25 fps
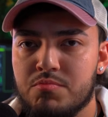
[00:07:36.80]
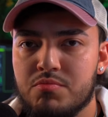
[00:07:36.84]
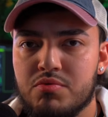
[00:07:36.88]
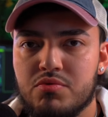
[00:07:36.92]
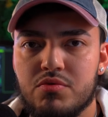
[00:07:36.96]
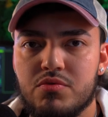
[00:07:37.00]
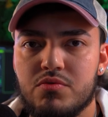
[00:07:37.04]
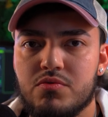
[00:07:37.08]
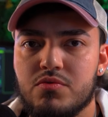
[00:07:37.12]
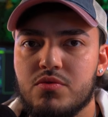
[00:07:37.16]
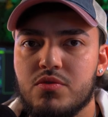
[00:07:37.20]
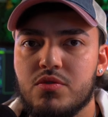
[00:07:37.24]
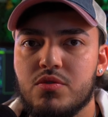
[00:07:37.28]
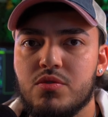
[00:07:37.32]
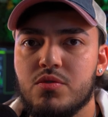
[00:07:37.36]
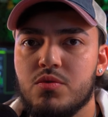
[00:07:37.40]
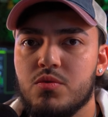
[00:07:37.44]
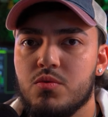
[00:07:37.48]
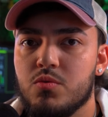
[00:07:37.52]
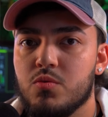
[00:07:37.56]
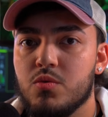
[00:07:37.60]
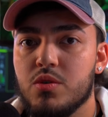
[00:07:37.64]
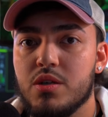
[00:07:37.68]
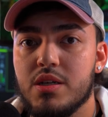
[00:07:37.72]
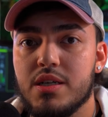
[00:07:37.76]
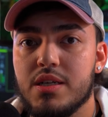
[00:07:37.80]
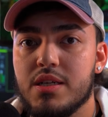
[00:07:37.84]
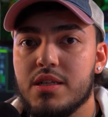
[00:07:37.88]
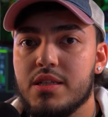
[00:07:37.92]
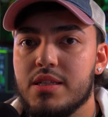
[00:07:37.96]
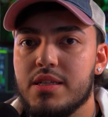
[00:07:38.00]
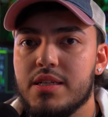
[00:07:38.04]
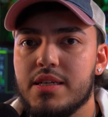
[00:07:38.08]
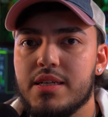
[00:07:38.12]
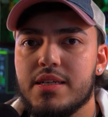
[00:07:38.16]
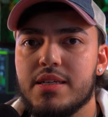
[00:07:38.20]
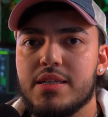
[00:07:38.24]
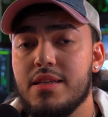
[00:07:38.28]
approval, 1
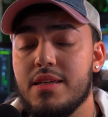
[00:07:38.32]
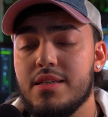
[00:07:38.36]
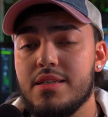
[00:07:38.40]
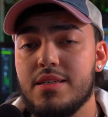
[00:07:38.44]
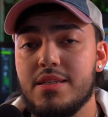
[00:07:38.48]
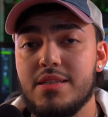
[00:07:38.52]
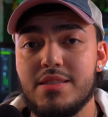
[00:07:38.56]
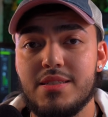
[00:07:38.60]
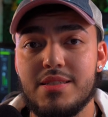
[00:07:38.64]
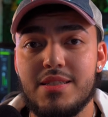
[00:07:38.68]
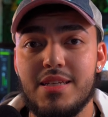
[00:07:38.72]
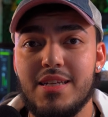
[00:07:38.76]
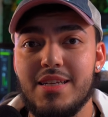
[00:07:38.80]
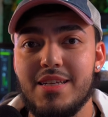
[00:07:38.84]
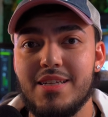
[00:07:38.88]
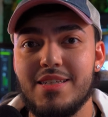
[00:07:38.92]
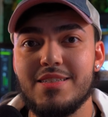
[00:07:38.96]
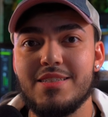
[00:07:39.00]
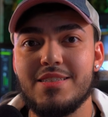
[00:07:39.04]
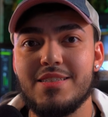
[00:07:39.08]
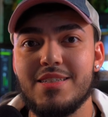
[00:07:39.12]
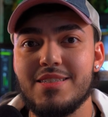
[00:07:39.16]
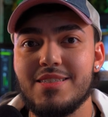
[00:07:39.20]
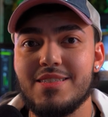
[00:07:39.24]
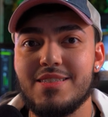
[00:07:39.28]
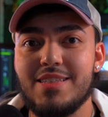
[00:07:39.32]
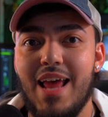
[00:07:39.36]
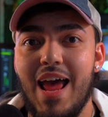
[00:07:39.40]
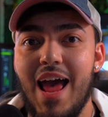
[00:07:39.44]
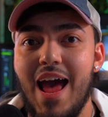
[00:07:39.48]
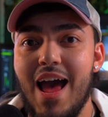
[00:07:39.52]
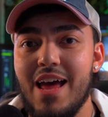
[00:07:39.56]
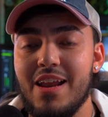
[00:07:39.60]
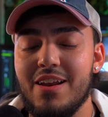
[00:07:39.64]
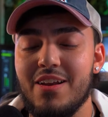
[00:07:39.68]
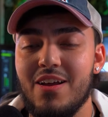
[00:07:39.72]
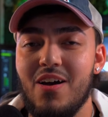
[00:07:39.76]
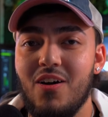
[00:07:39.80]
click. Then it didn't just
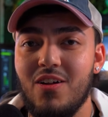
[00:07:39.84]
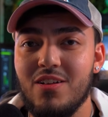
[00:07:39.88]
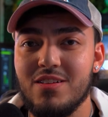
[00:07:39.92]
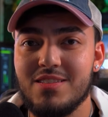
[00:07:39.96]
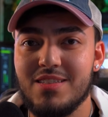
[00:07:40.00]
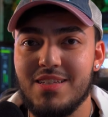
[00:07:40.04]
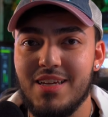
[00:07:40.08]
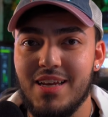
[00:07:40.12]
add alt